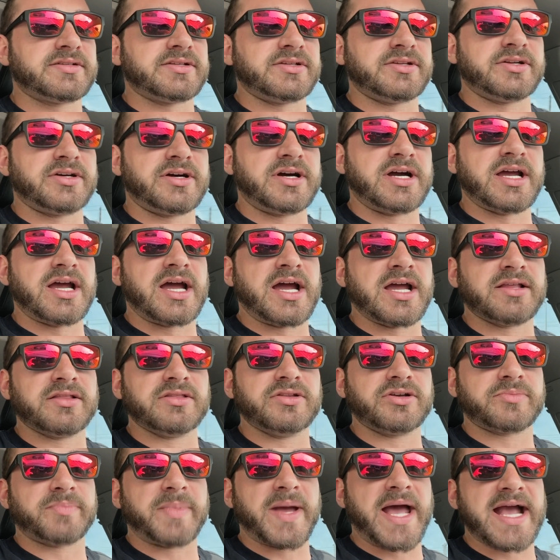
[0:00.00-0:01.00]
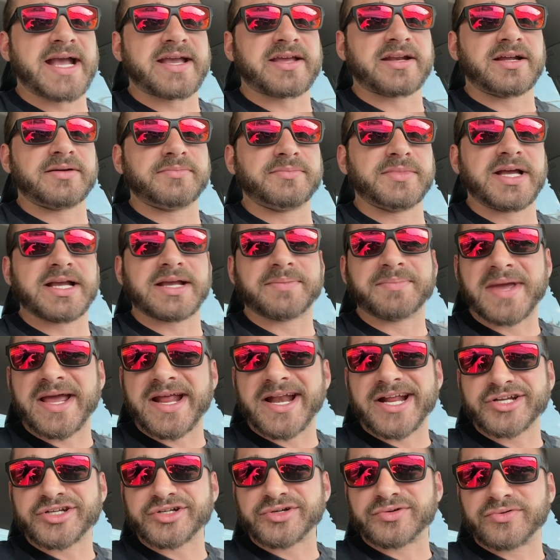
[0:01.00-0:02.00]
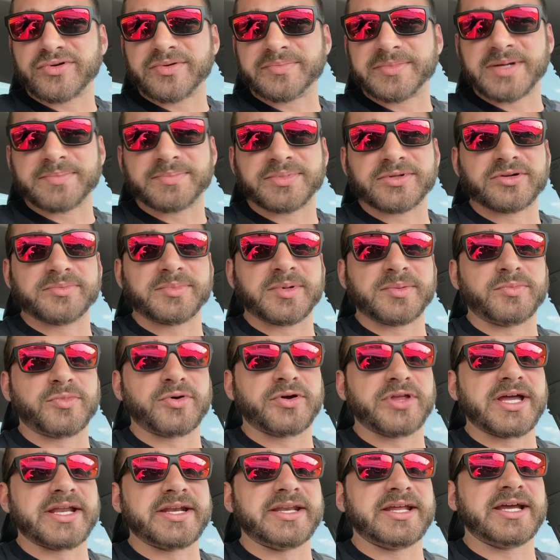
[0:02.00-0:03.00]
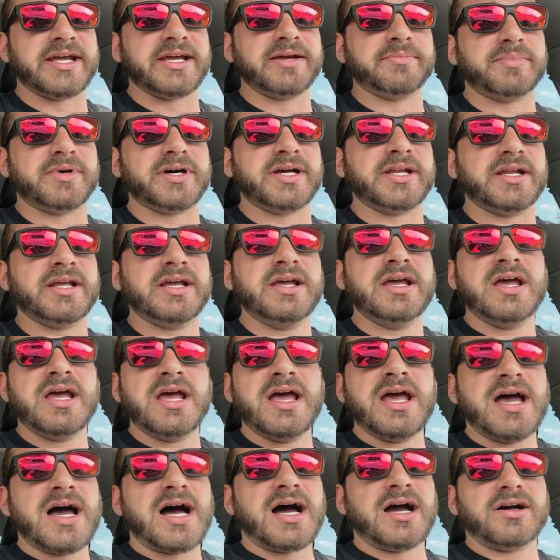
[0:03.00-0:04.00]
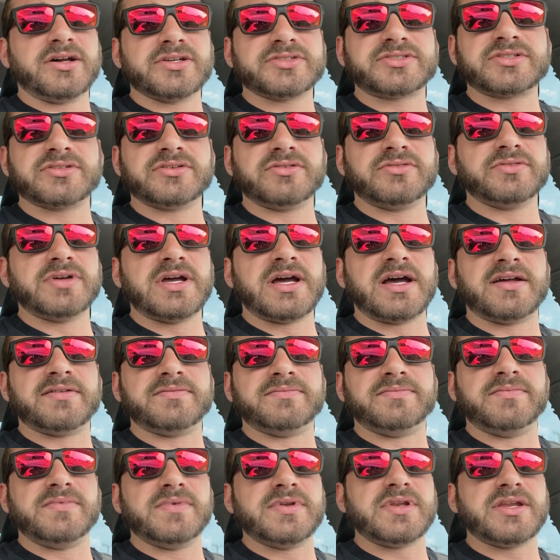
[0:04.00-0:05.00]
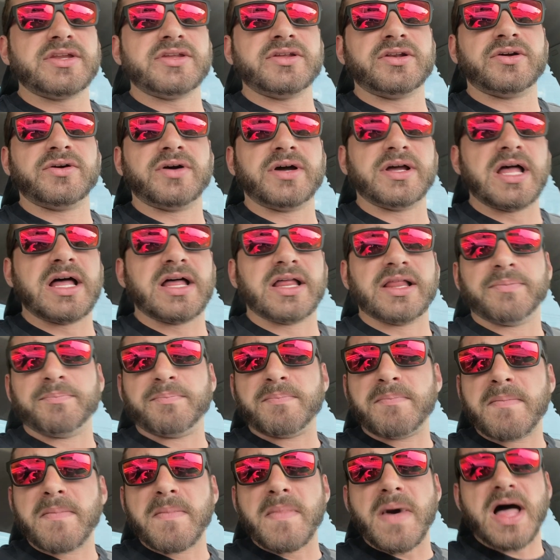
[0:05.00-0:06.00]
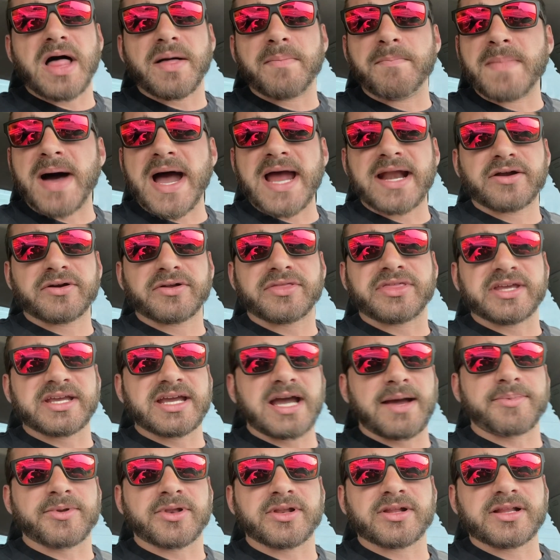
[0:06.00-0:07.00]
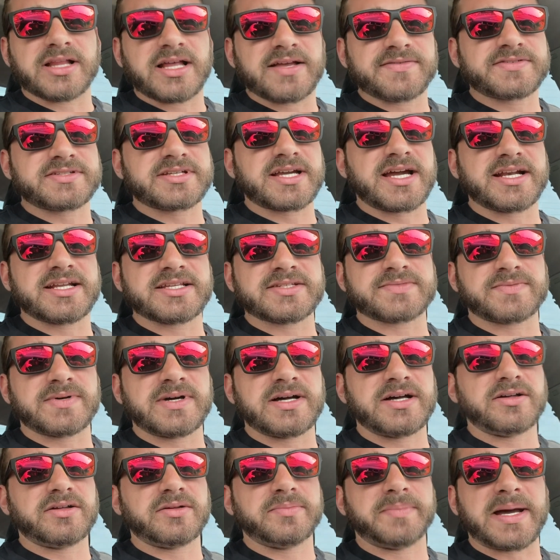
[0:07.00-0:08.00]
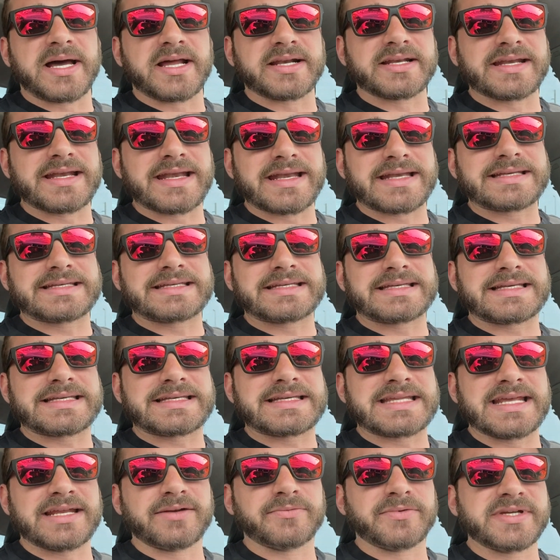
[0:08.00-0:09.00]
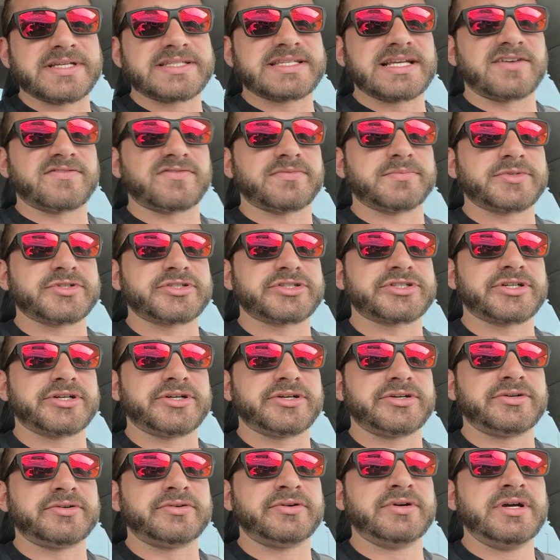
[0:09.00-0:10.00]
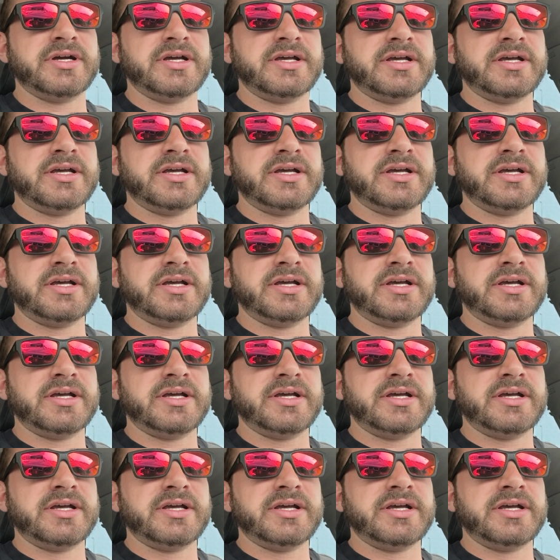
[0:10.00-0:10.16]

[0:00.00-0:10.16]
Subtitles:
I look back and I'm like, man, I should have warmed up a little bit more that day. But I also had, a minor thing happen to the left side as well, about 10 weeks out from the show.